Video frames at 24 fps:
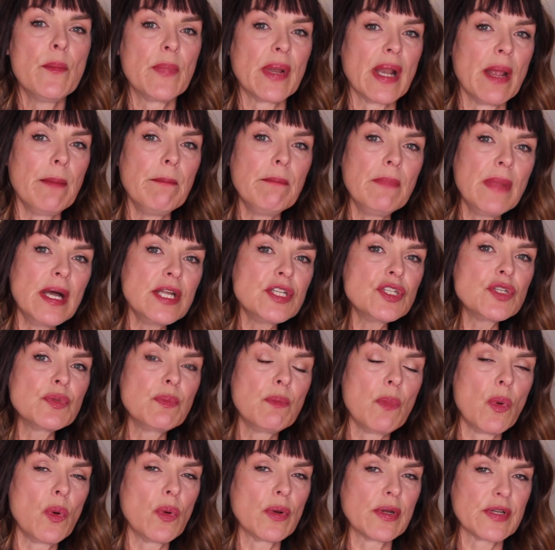but I'm much
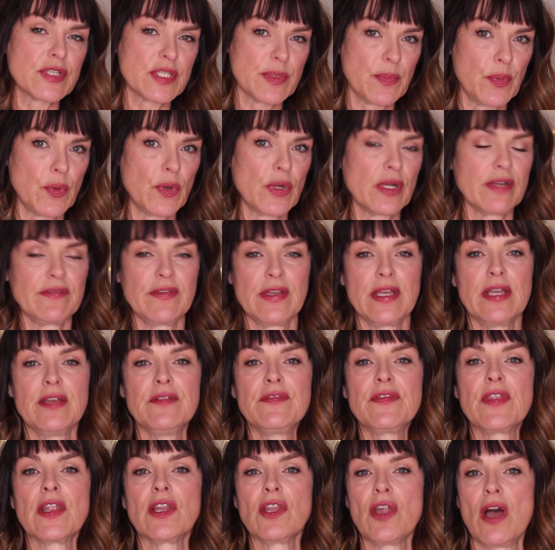more supportive
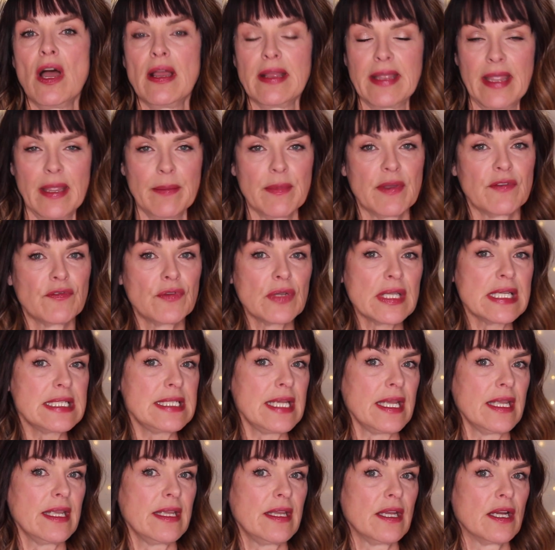of the long game, of really
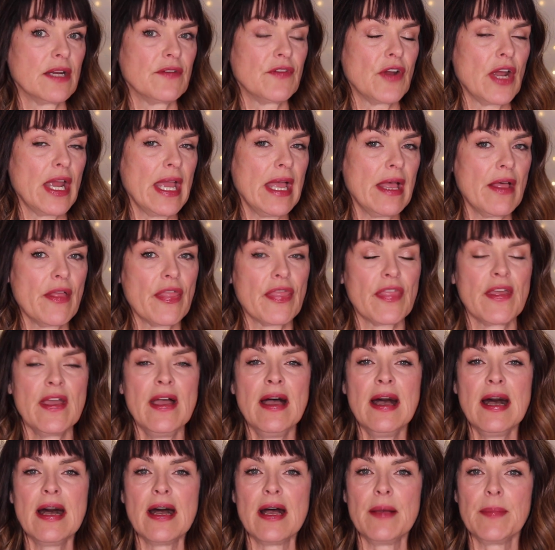taking care of our health
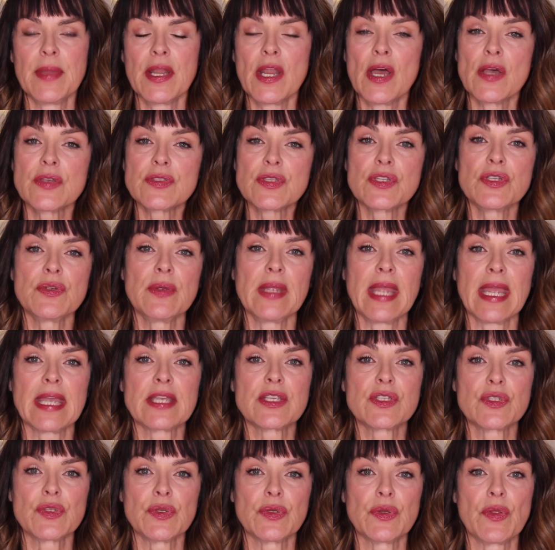um, and also doing
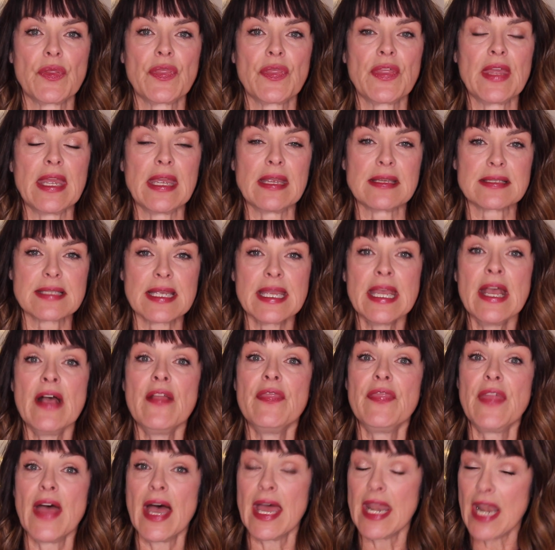external things
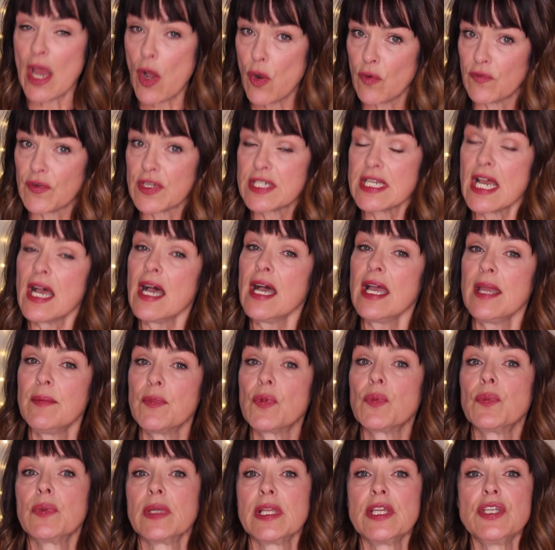that over time
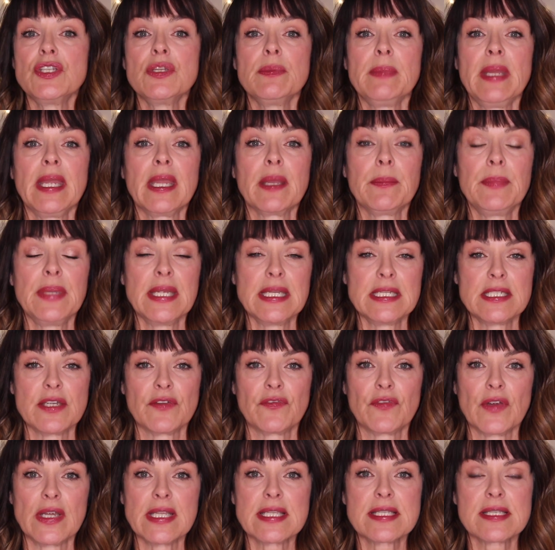really do make a big
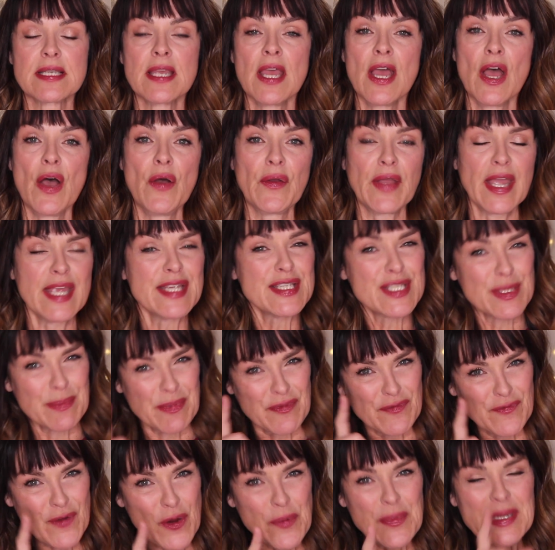difference. Okay, so
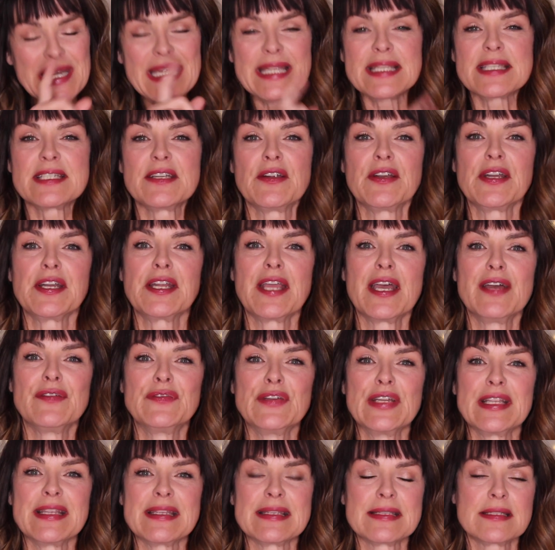before we get started
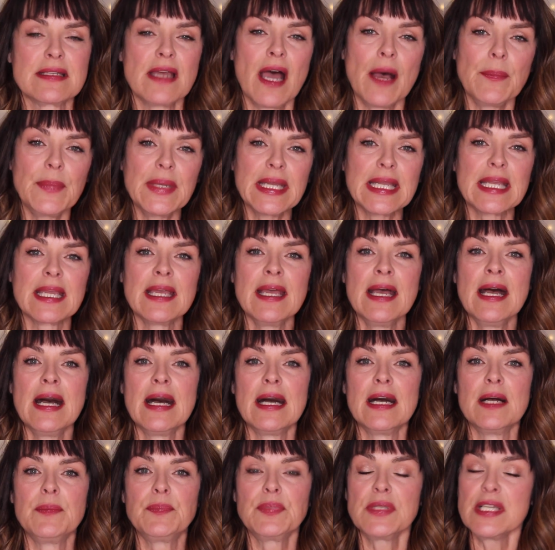covering this topic,
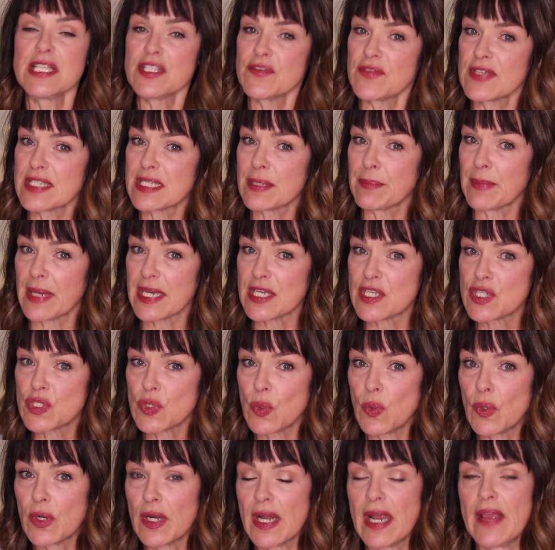uh, please visit my
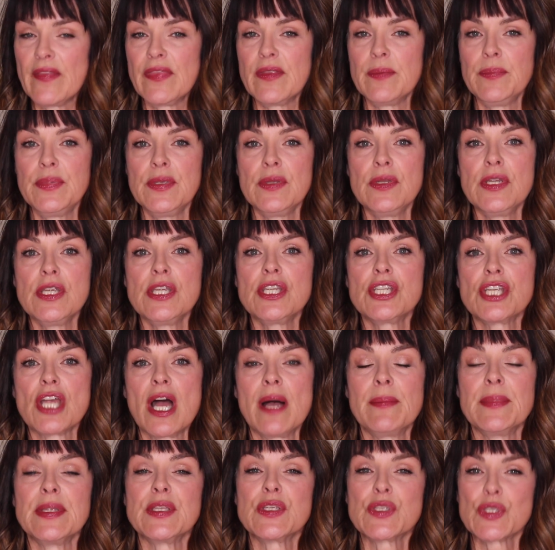store at
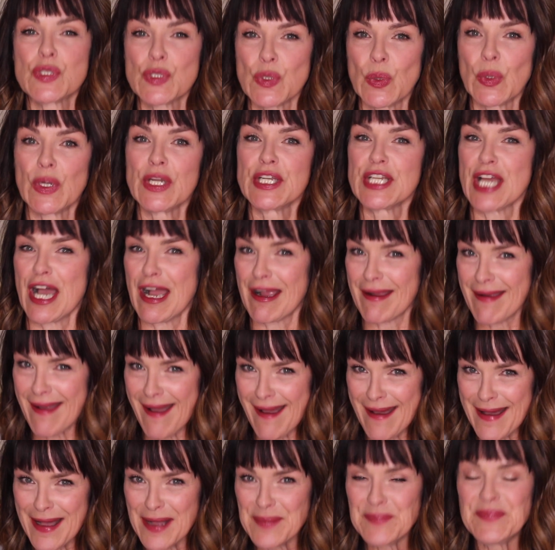
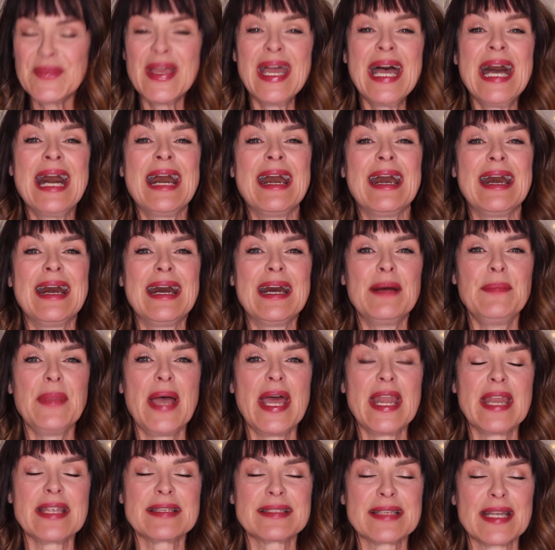thebeautyshamanstore.com um,
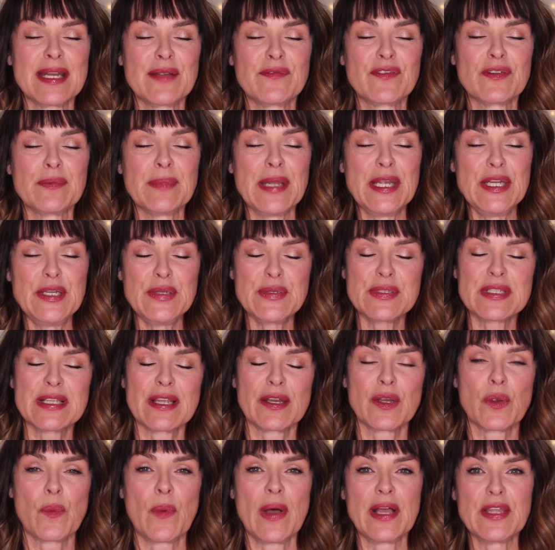and sign up for my
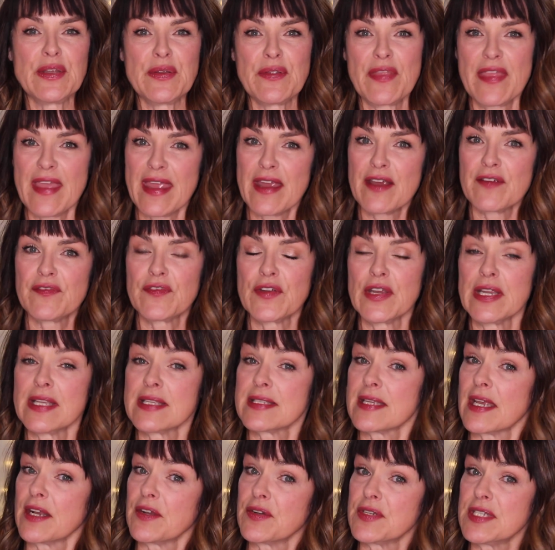newsletter while you're there for
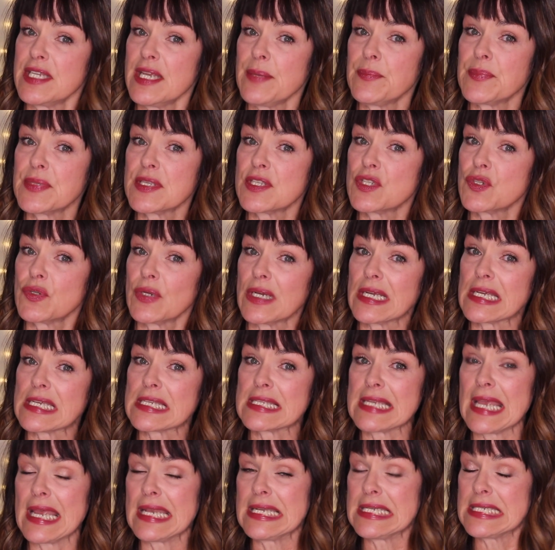insider tips,
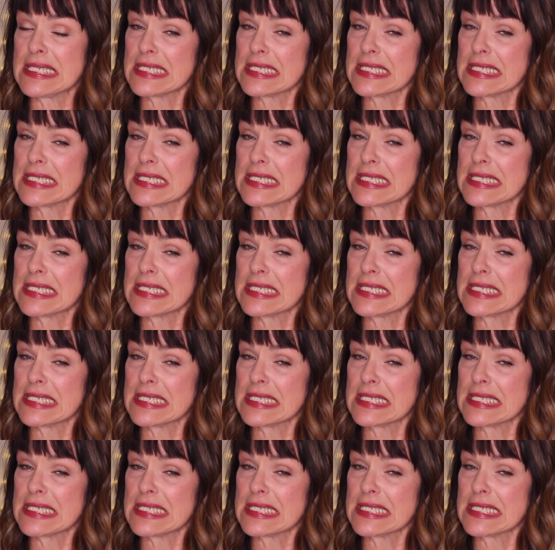tricks, and